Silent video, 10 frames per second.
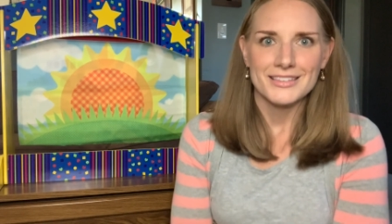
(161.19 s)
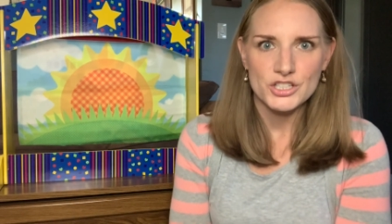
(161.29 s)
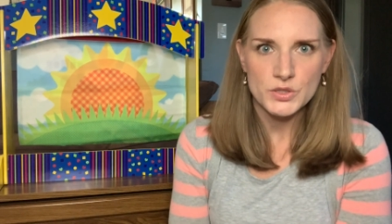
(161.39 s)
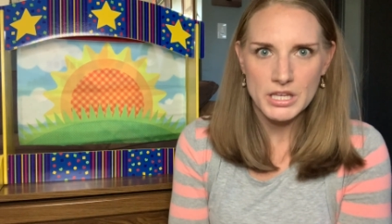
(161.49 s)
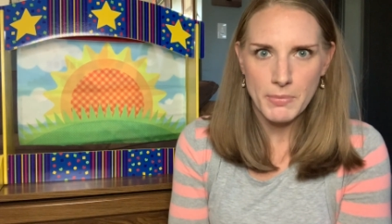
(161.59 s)
Did
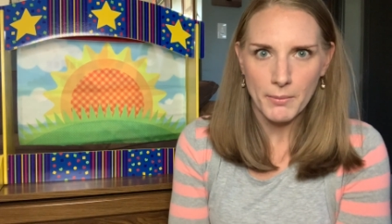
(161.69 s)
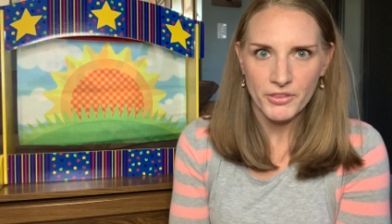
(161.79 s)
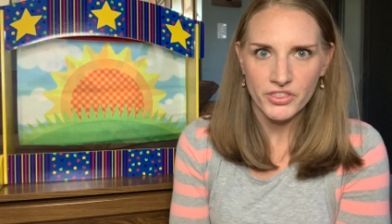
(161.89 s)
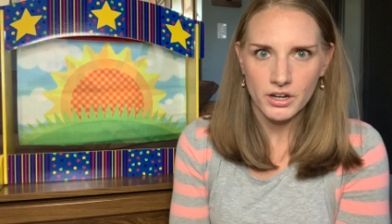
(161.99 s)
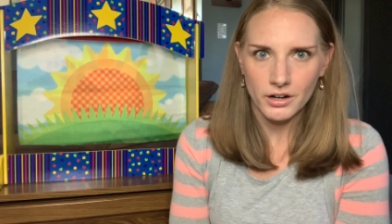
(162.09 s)
you say
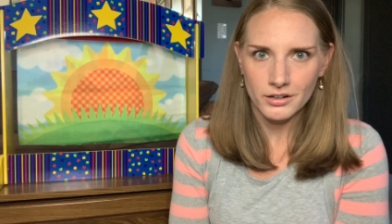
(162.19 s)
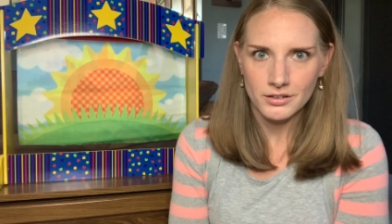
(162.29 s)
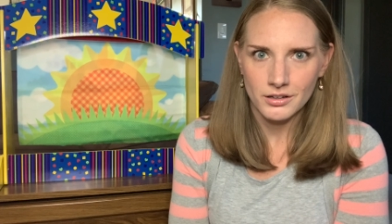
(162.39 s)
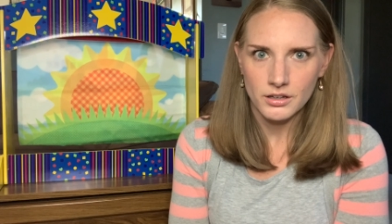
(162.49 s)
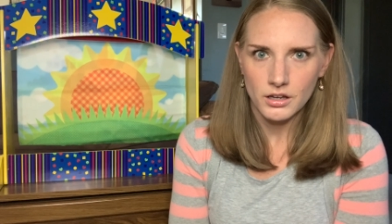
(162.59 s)
puppet theater?
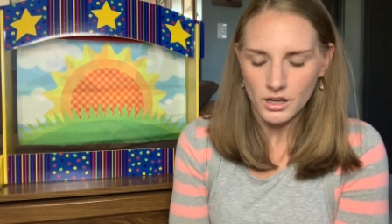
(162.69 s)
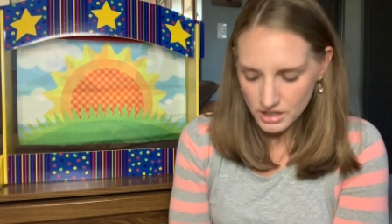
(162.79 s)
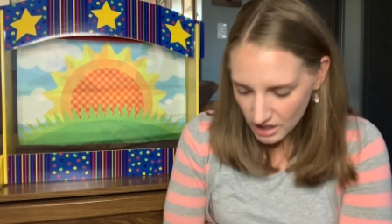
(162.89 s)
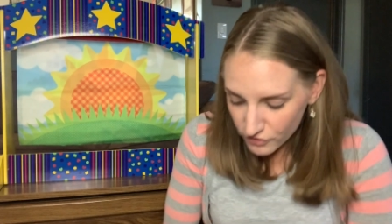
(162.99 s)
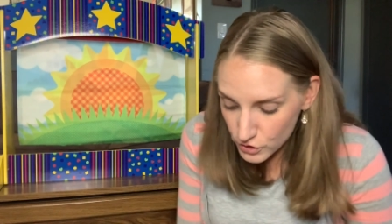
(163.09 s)

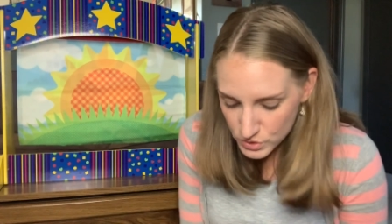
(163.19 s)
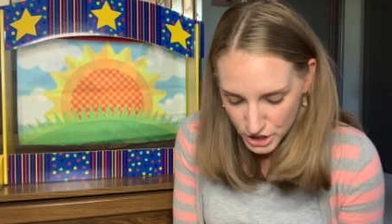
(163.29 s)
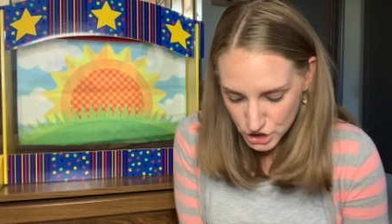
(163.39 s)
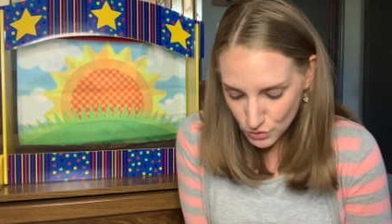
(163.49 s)
If you did,